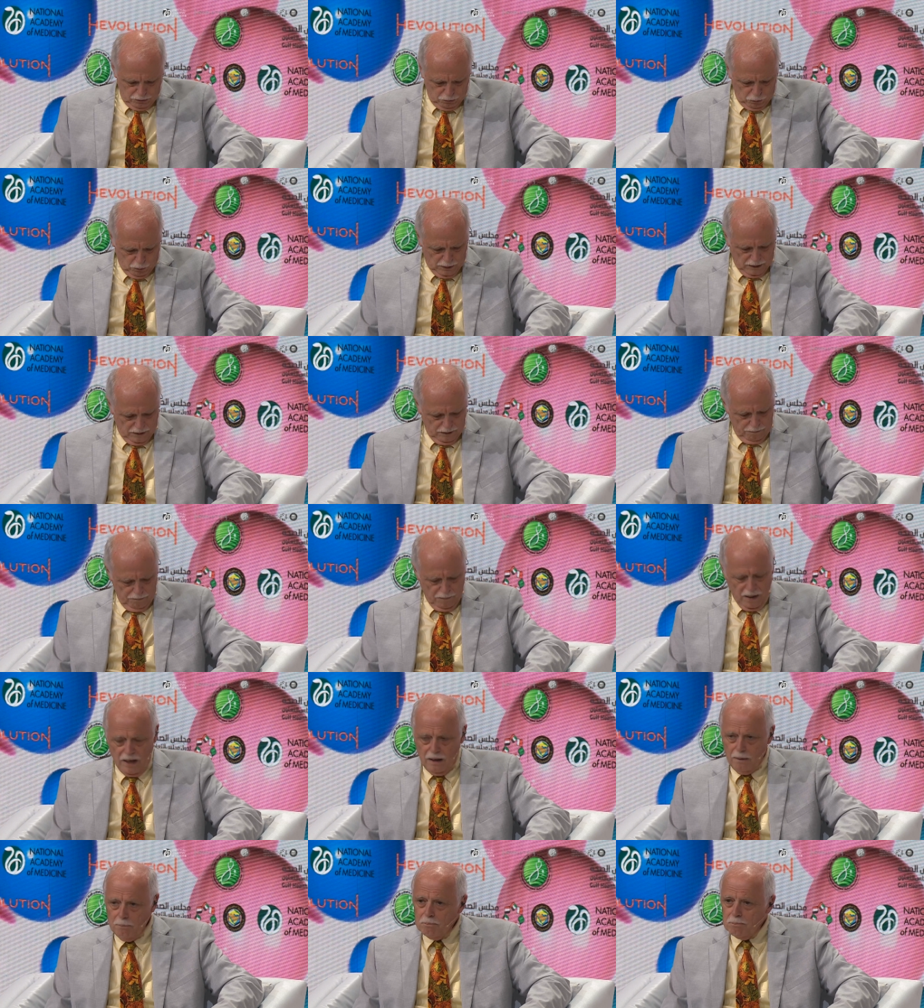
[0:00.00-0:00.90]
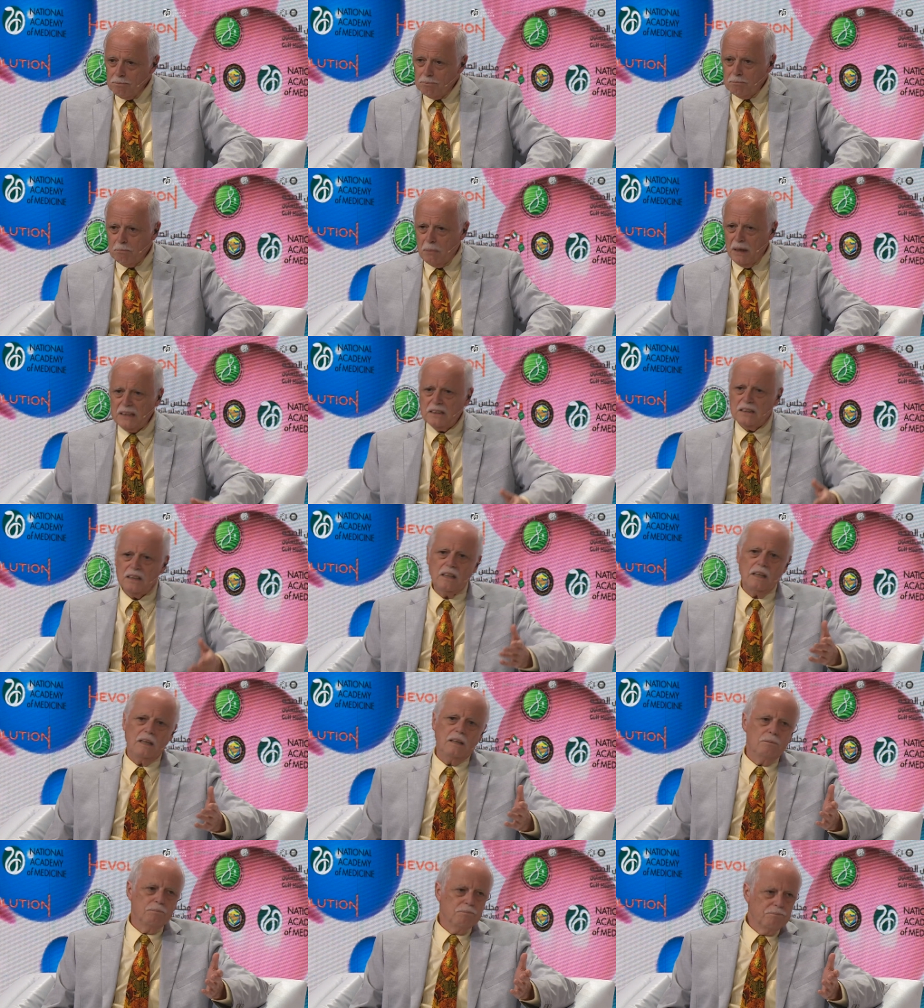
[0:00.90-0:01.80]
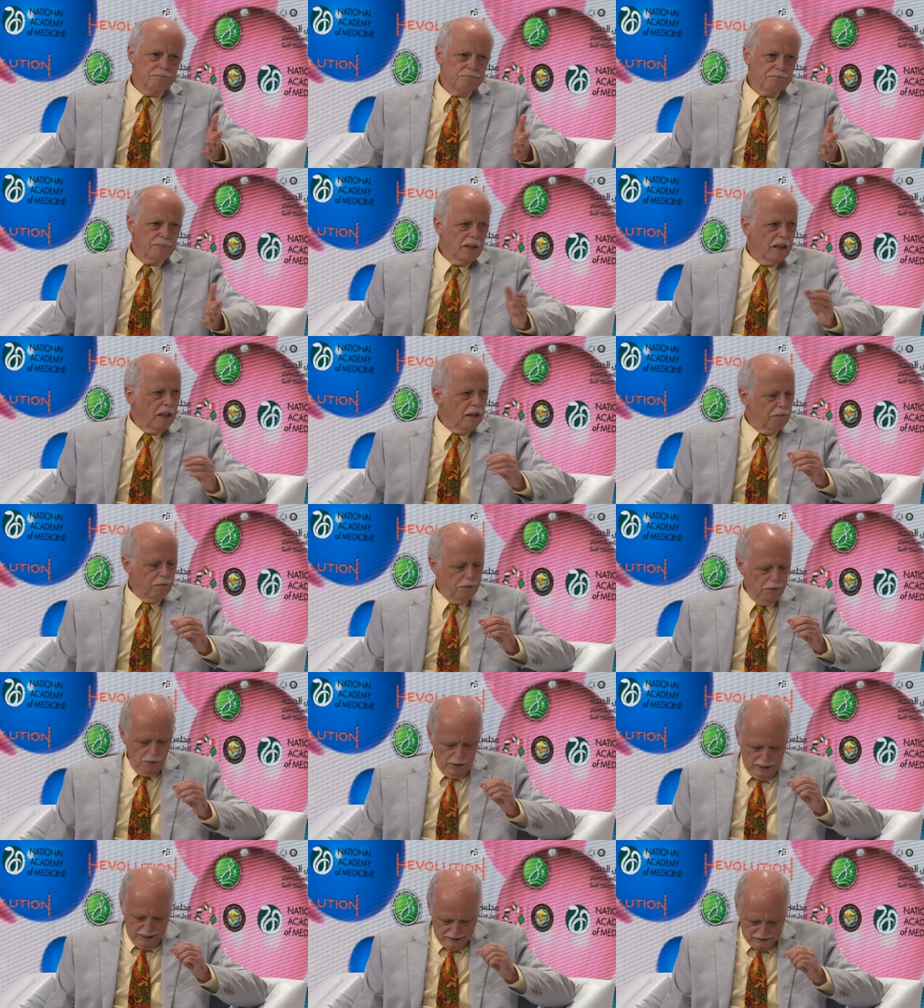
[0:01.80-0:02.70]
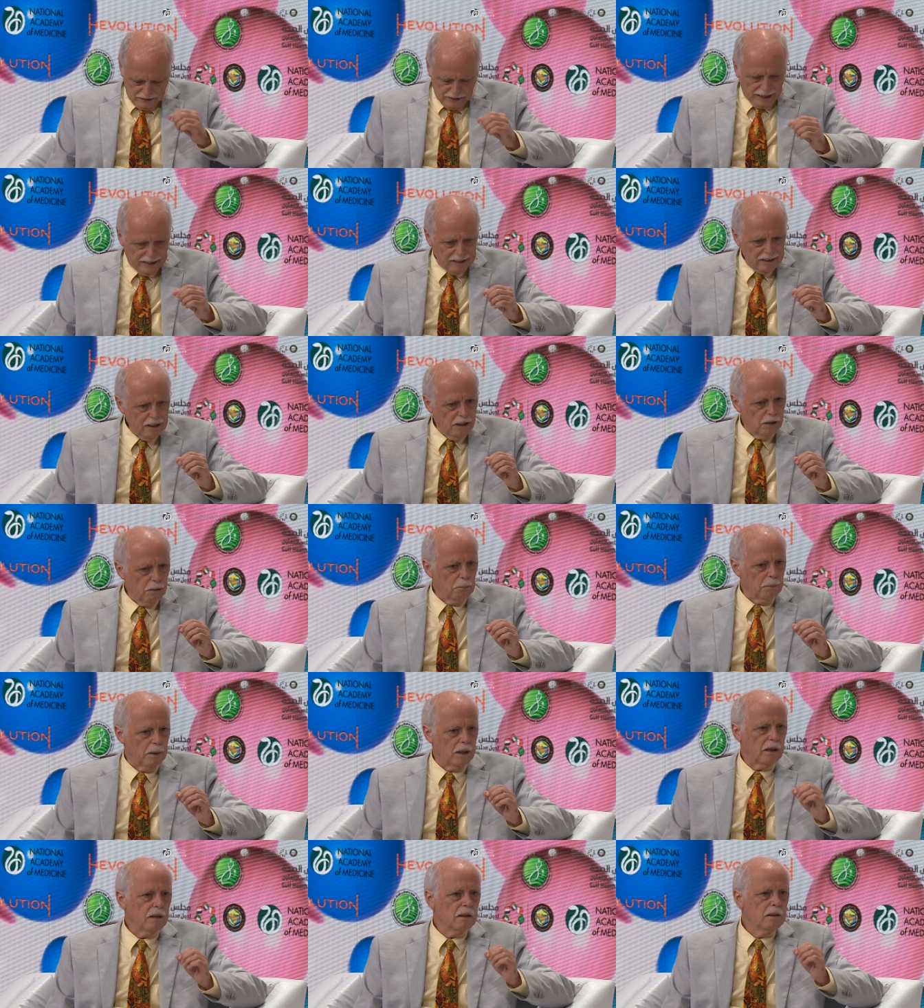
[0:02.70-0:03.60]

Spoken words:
with basically, if you guys can tell me